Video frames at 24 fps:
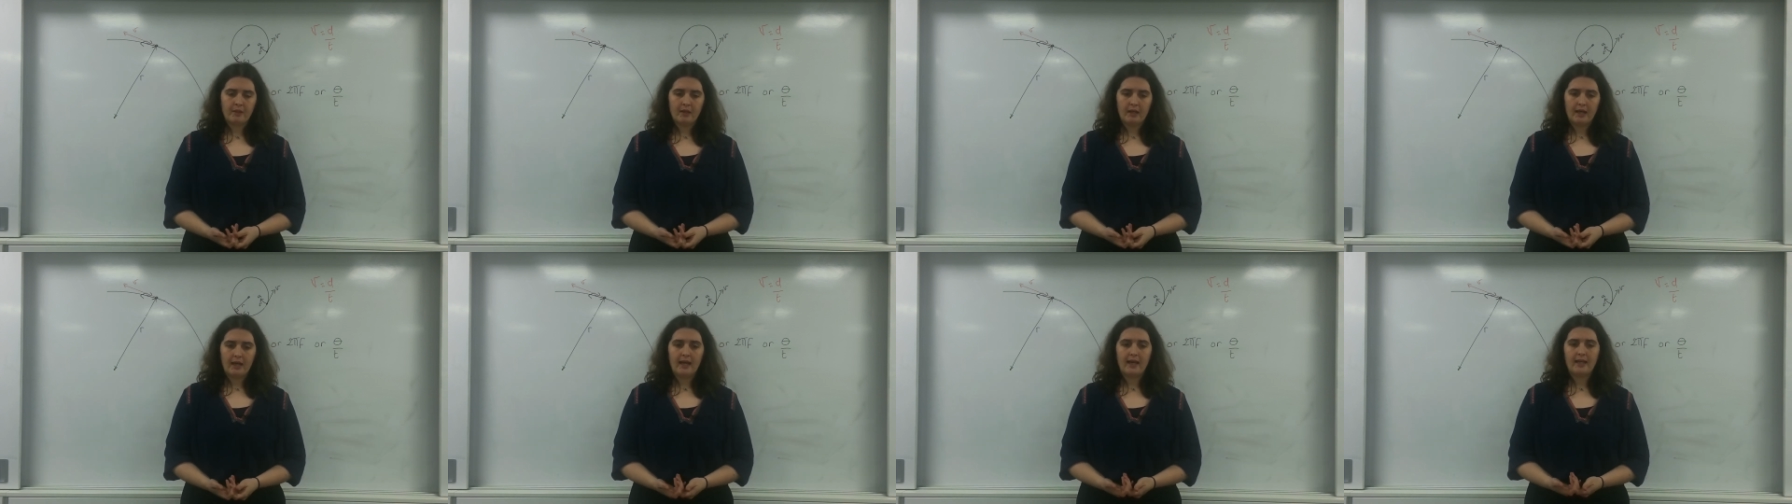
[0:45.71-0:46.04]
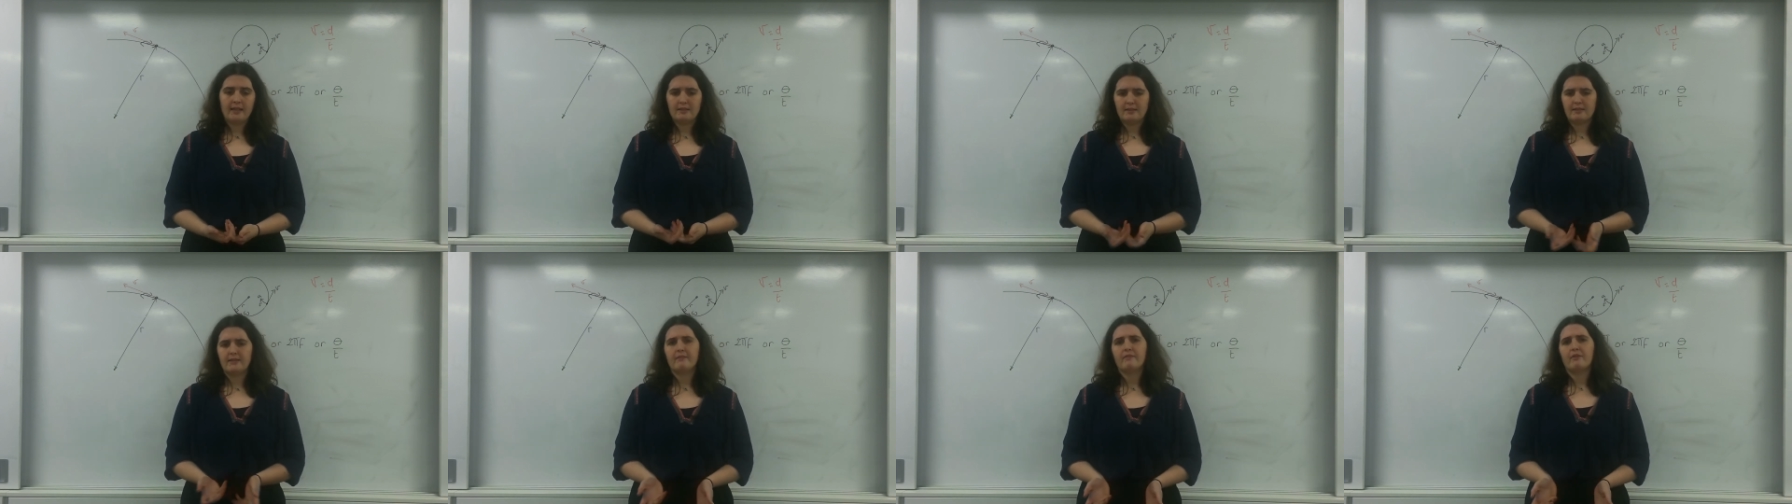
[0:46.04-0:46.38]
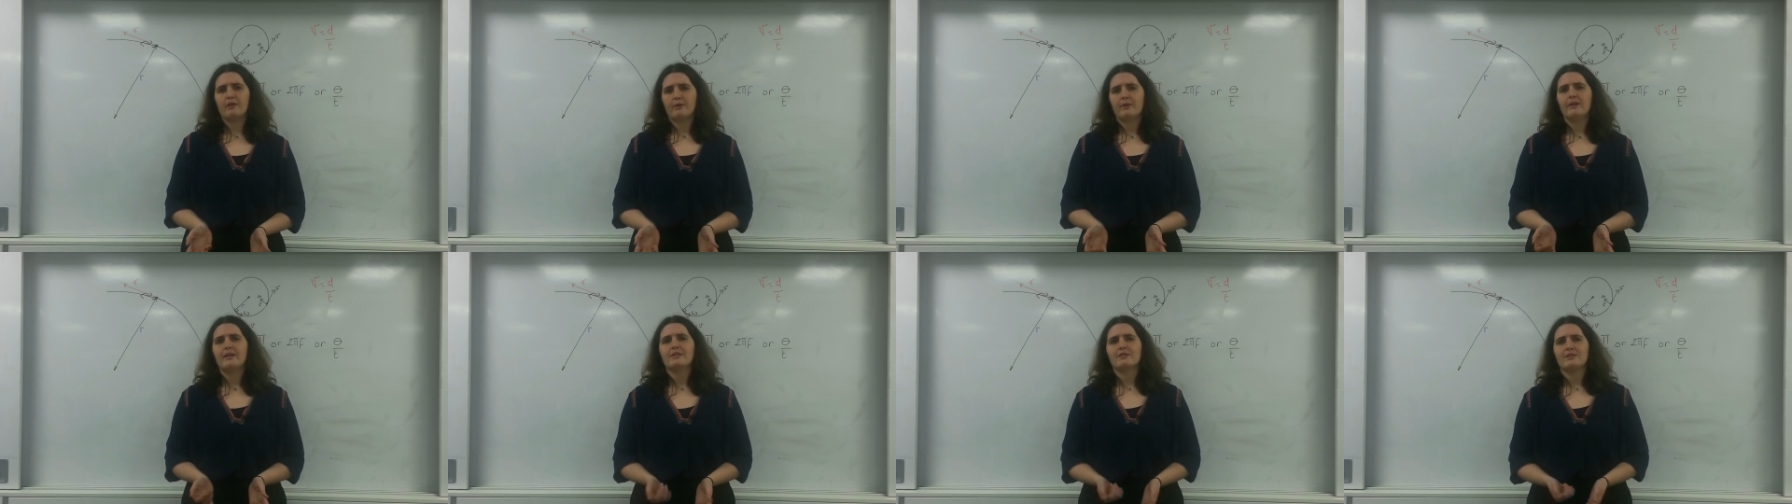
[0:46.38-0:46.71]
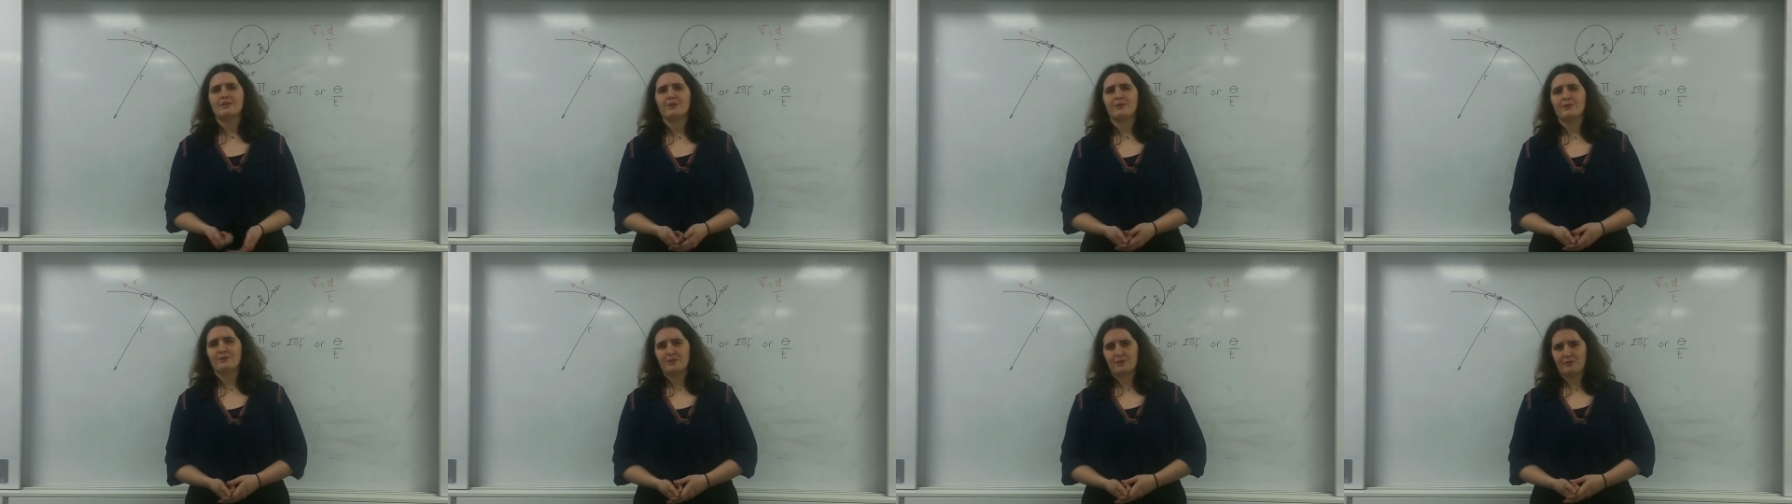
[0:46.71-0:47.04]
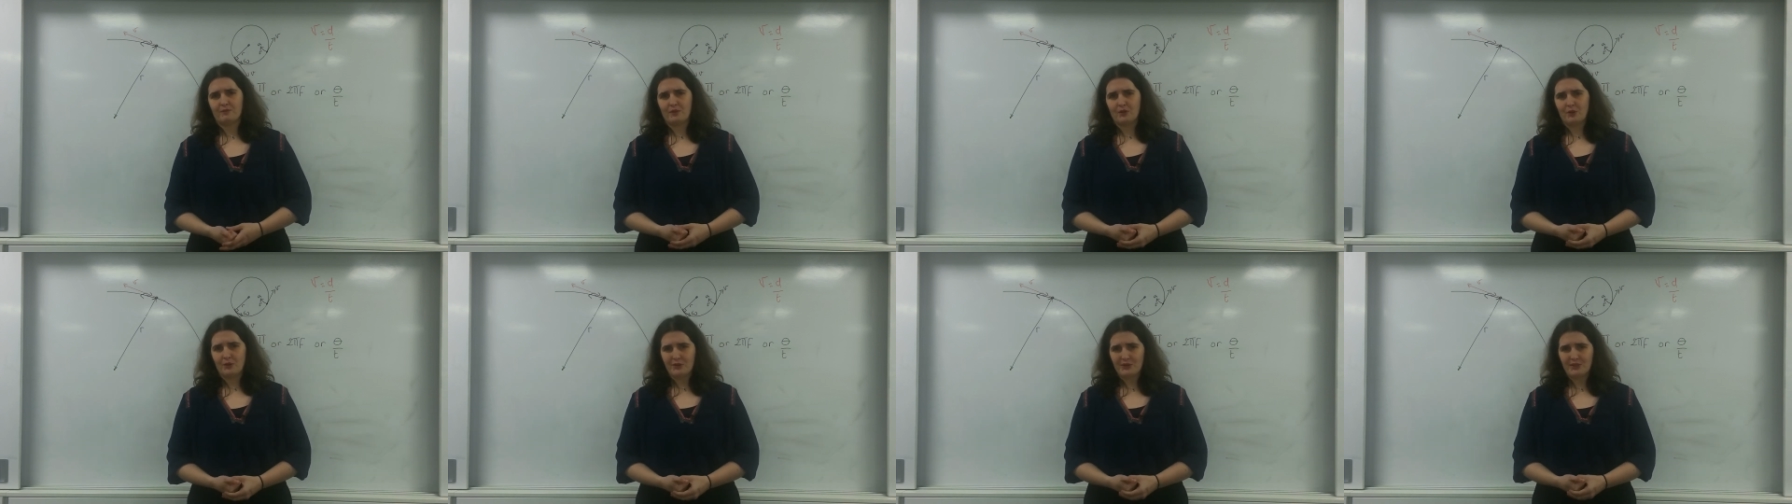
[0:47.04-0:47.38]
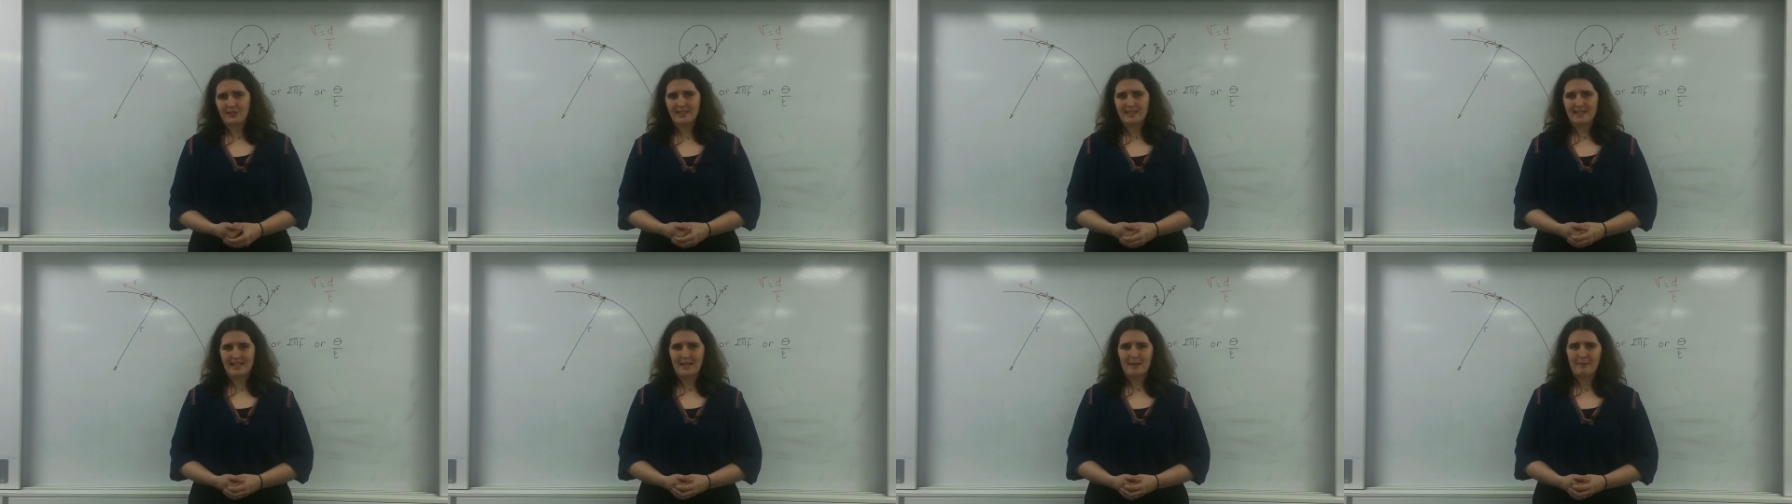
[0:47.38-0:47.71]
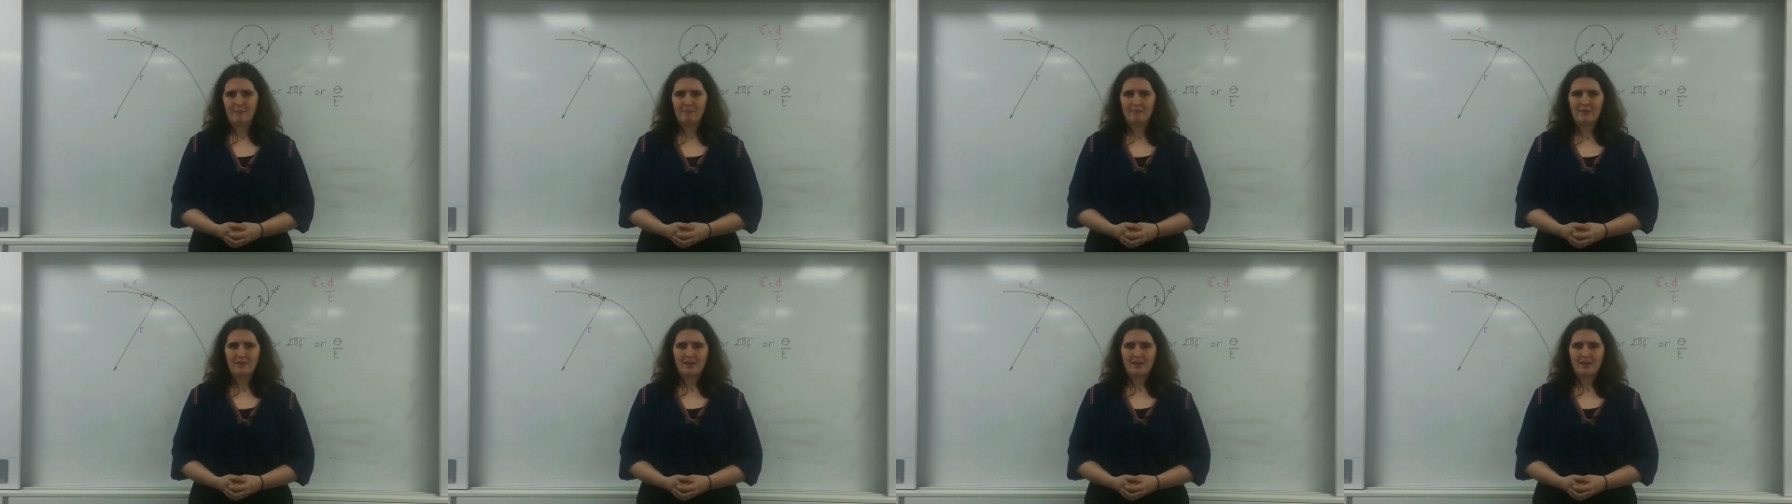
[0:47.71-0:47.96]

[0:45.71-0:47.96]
And zero is a constant velocity.